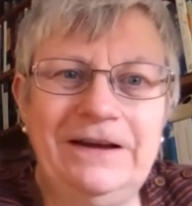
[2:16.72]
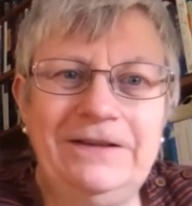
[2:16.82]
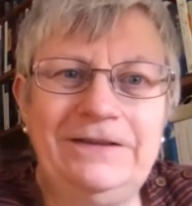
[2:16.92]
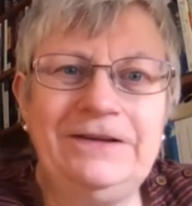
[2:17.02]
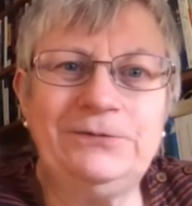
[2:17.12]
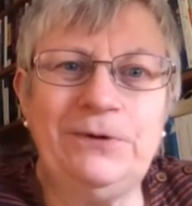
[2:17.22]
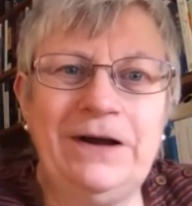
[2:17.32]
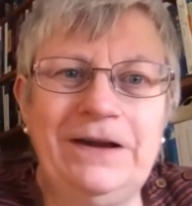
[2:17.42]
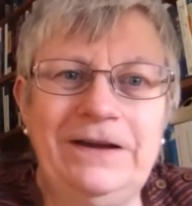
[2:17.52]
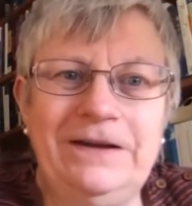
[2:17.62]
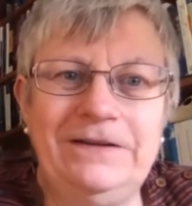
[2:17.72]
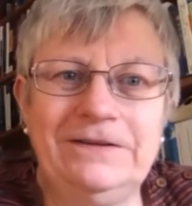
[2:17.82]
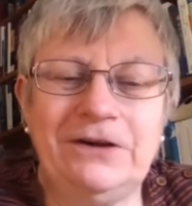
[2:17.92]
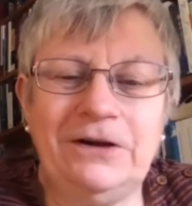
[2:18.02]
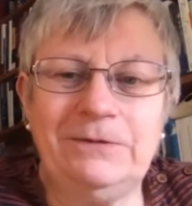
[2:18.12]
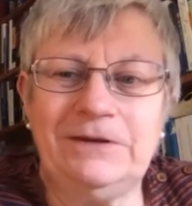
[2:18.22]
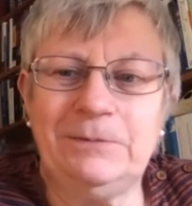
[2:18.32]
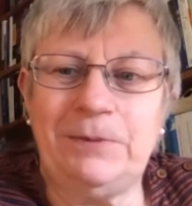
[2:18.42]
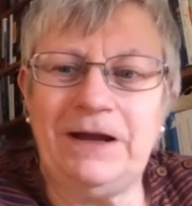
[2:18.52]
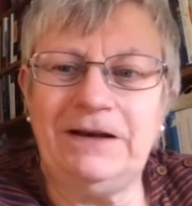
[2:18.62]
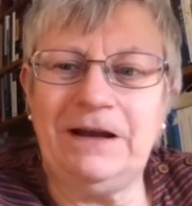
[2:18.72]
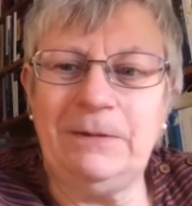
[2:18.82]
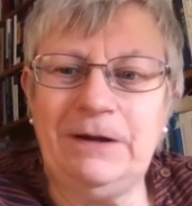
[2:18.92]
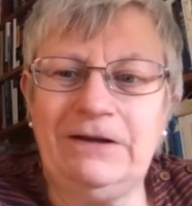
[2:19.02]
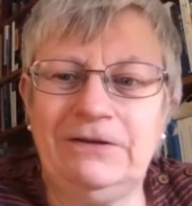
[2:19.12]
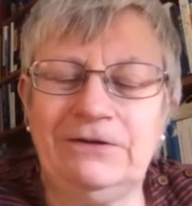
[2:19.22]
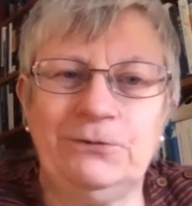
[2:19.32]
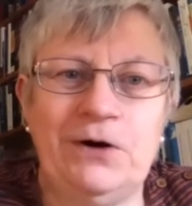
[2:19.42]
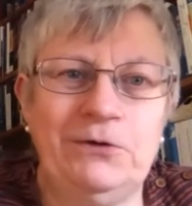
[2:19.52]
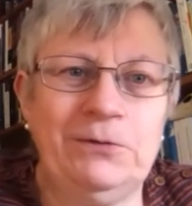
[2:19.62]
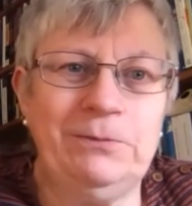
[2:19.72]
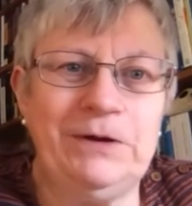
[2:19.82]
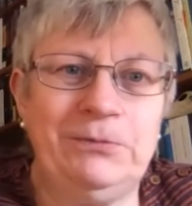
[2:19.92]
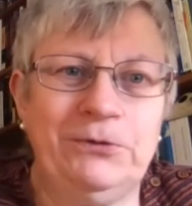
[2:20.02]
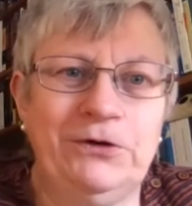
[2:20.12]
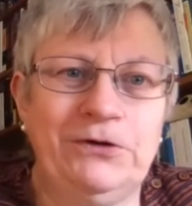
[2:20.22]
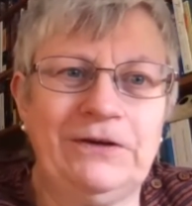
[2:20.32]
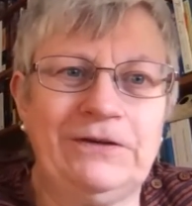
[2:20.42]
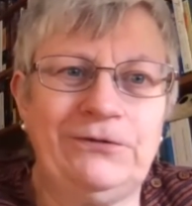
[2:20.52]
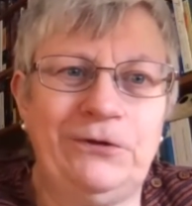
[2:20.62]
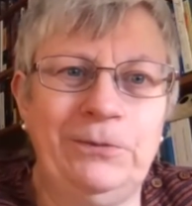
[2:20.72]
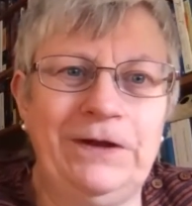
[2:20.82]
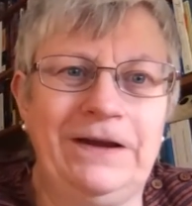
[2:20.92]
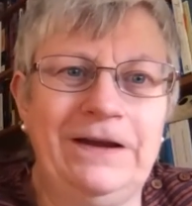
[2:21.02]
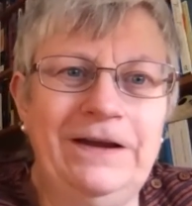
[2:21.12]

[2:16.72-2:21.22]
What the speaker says: this way in times of the pandemic, and to welcome people not just from the